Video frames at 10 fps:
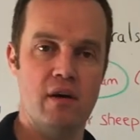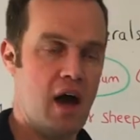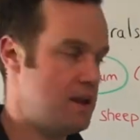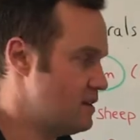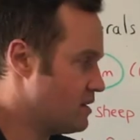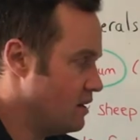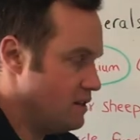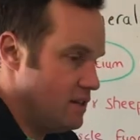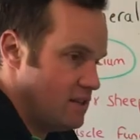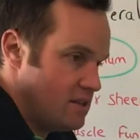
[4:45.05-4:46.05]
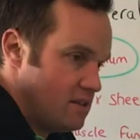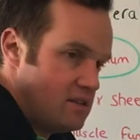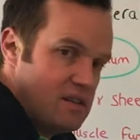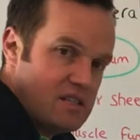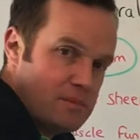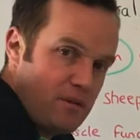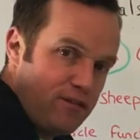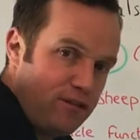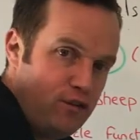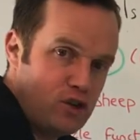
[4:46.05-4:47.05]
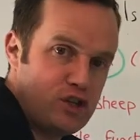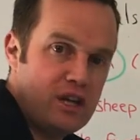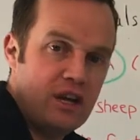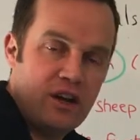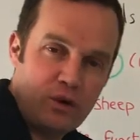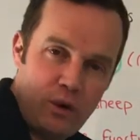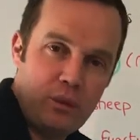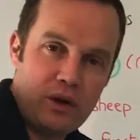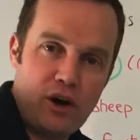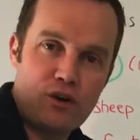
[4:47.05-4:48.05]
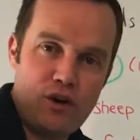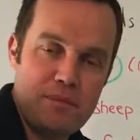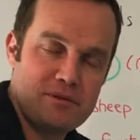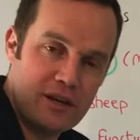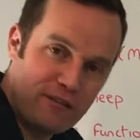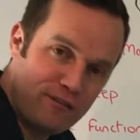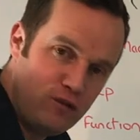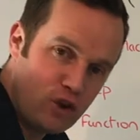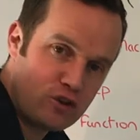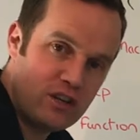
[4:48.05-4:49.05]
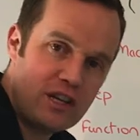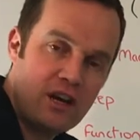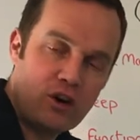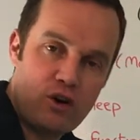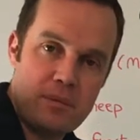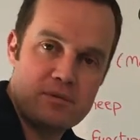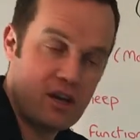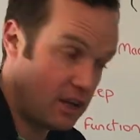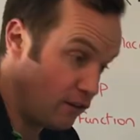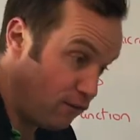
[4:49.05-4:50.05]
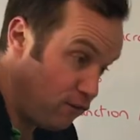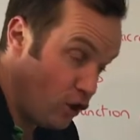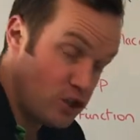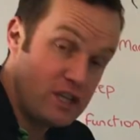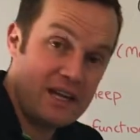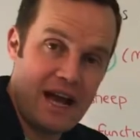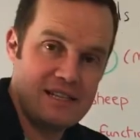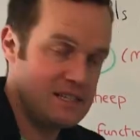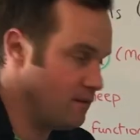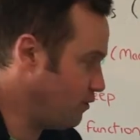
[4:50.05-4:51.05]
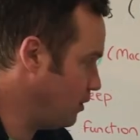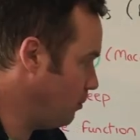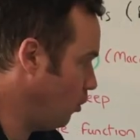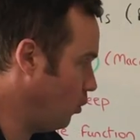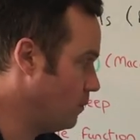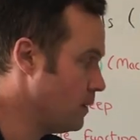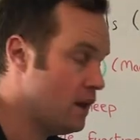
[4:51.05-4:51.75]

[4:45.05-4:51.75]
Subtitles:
And this system of flushing, what we call Krebs cycle, flushing calcium from the bone,